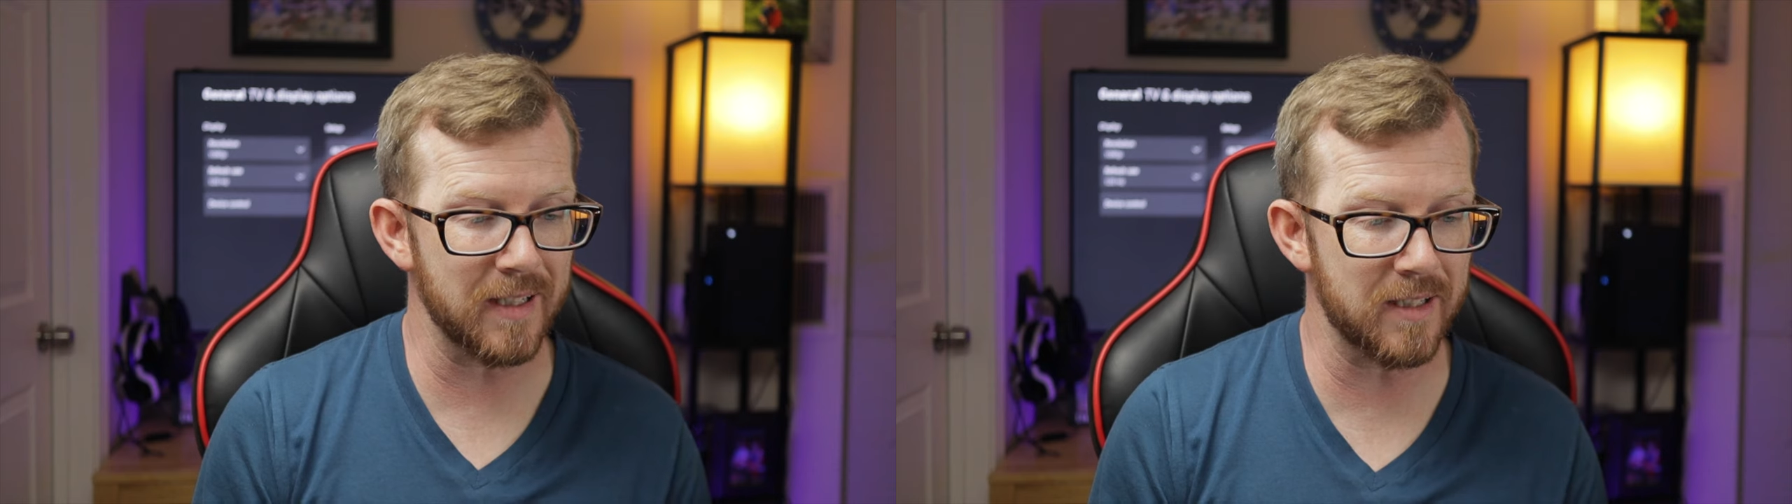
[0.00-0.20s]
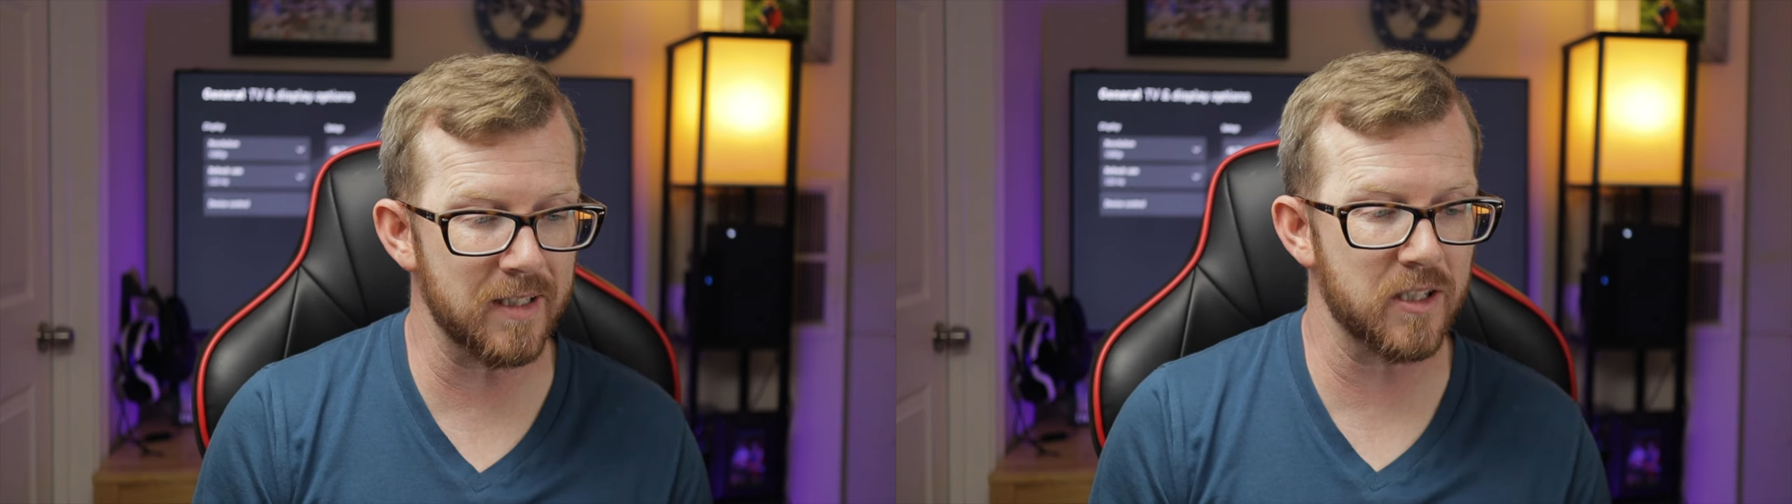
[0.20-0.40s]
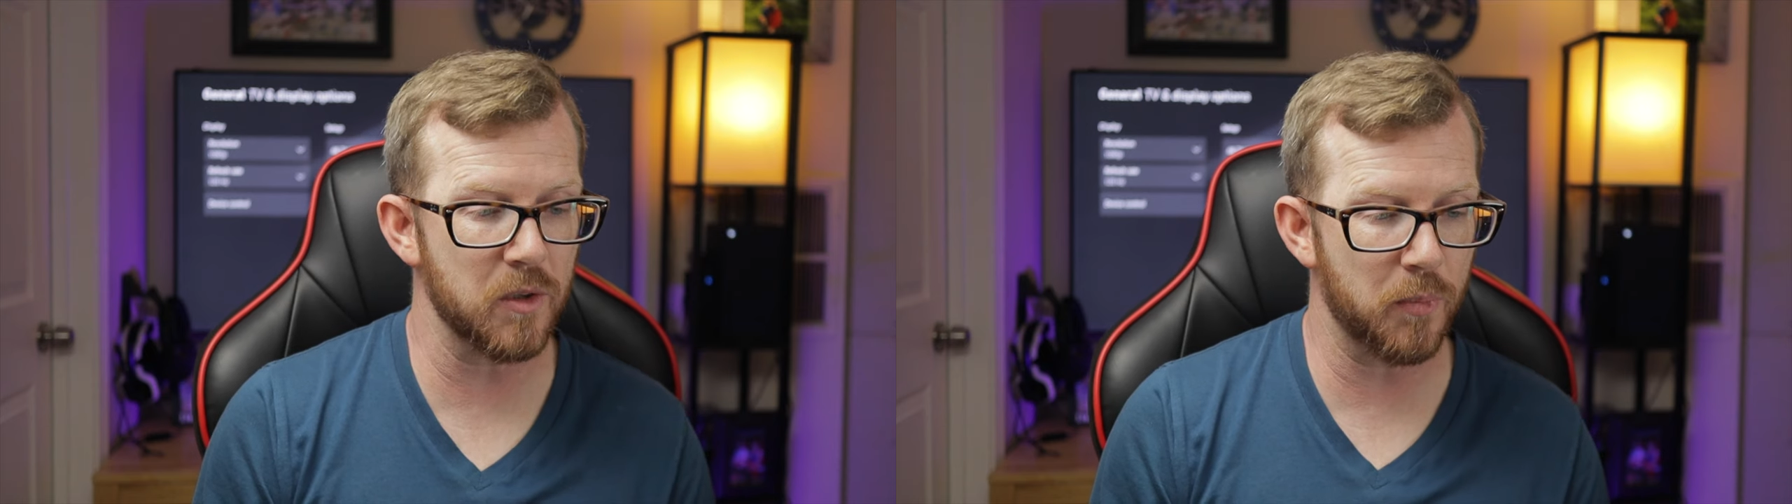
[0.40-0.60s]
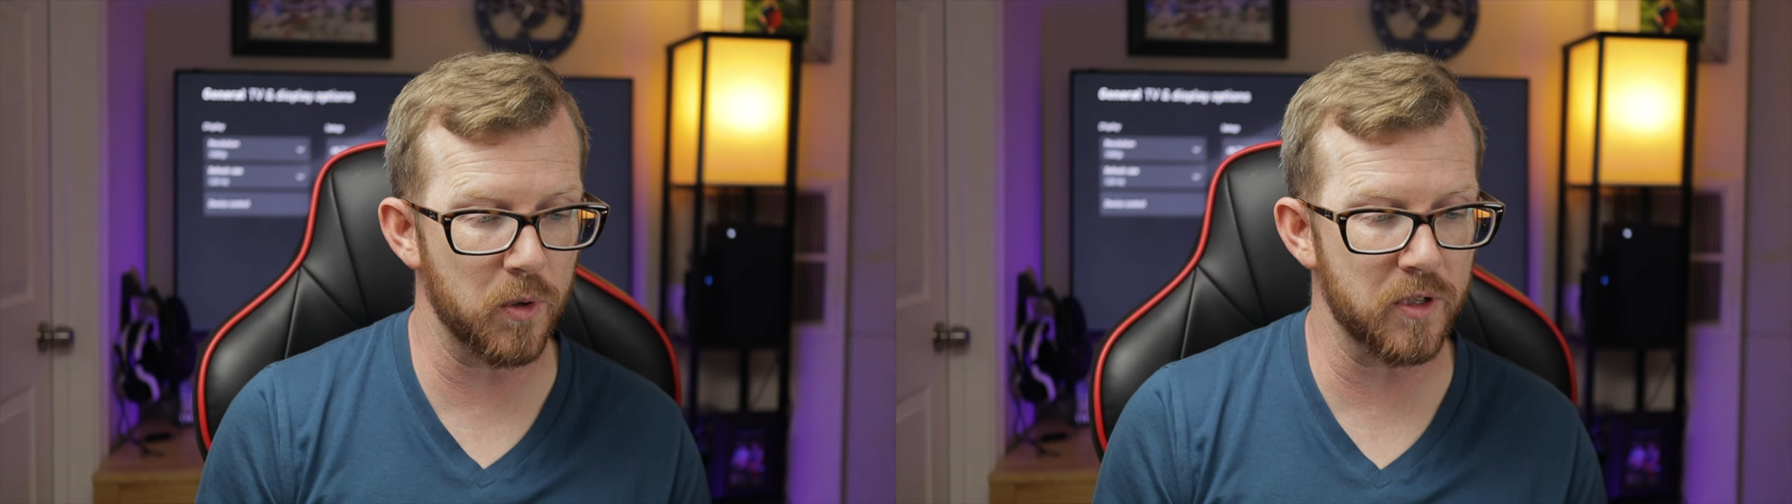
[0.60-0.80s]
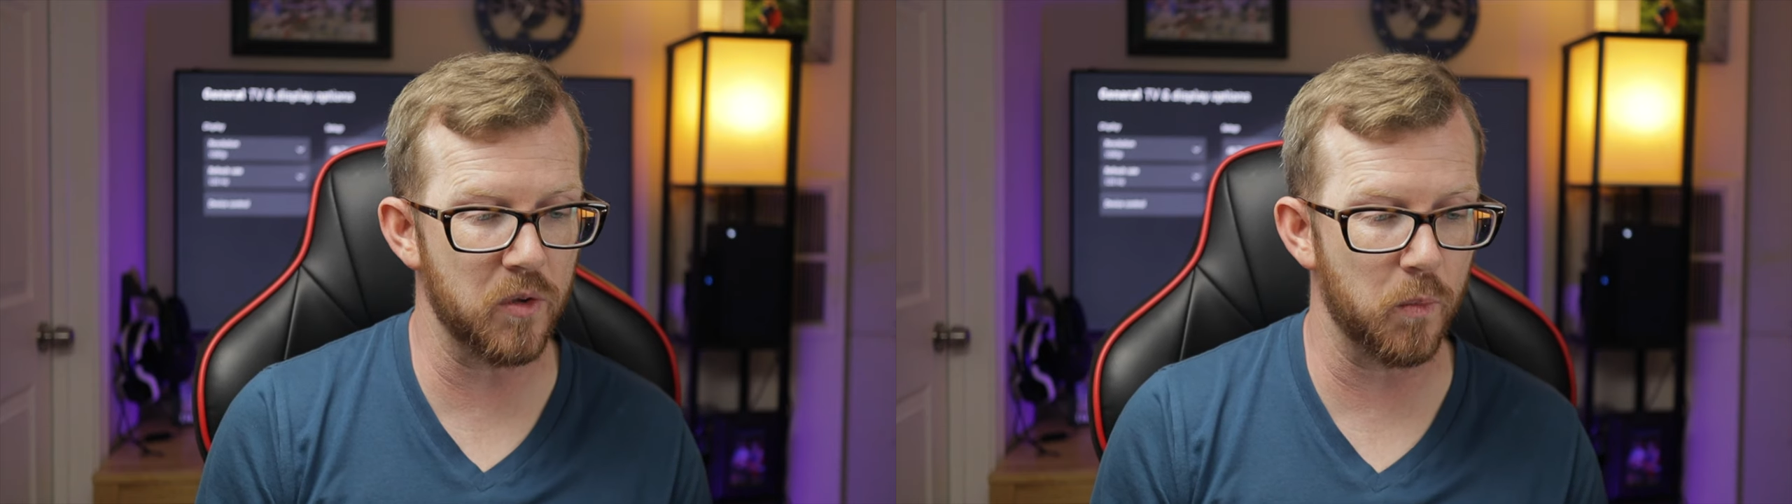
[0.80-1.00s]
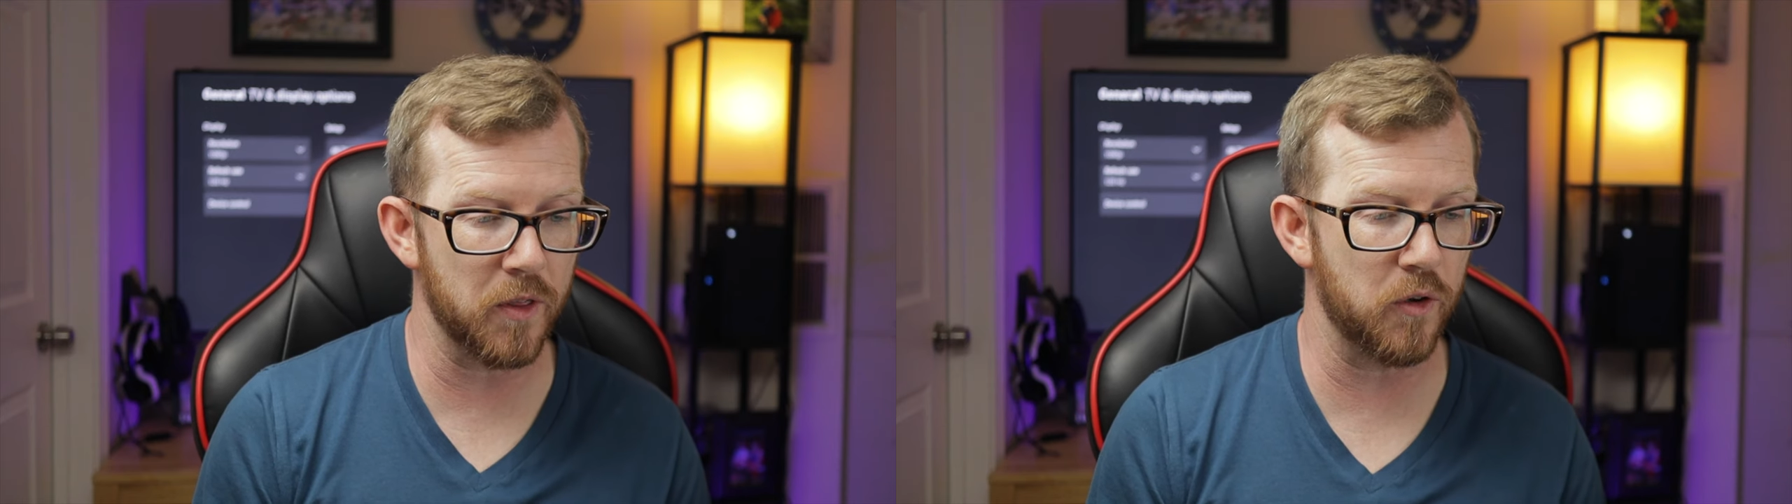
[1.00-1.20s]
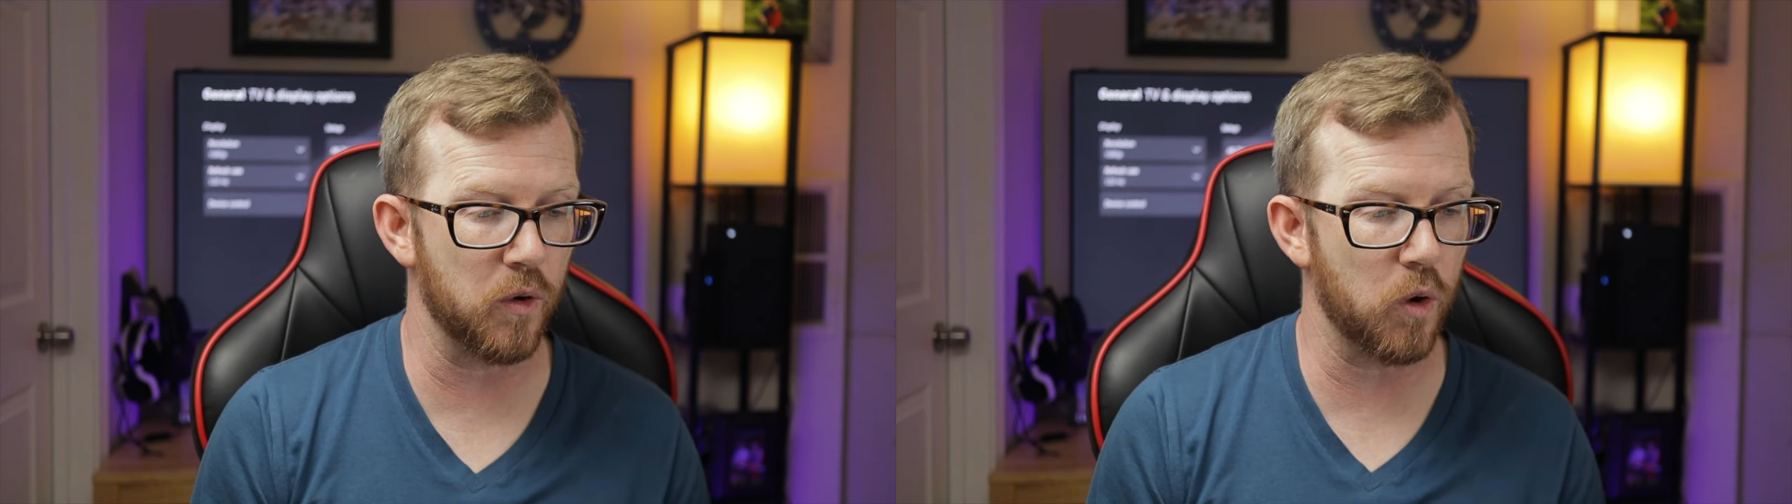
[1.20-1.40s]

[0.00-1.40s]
isn't supported with your